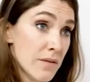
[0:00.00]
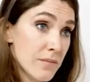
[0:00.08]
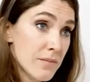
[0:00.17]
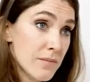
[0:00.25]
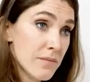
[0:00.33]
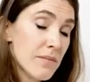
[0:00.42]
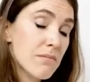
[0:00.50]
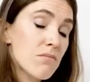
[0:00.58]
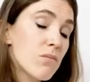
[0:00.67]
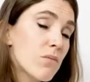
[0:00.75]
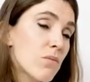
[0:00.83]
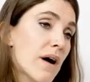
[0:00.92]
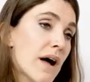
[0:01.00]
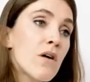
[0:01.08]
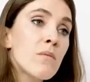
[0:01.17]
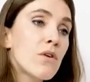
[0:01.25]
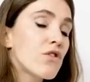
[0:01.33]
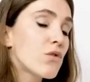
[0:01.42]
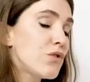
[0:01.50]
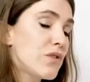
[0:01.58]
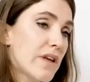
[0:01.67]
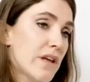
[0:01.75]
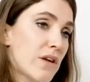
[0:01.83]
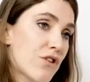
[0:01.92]
week, how much would you
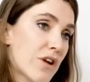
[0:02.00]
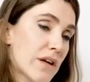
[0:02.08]
say you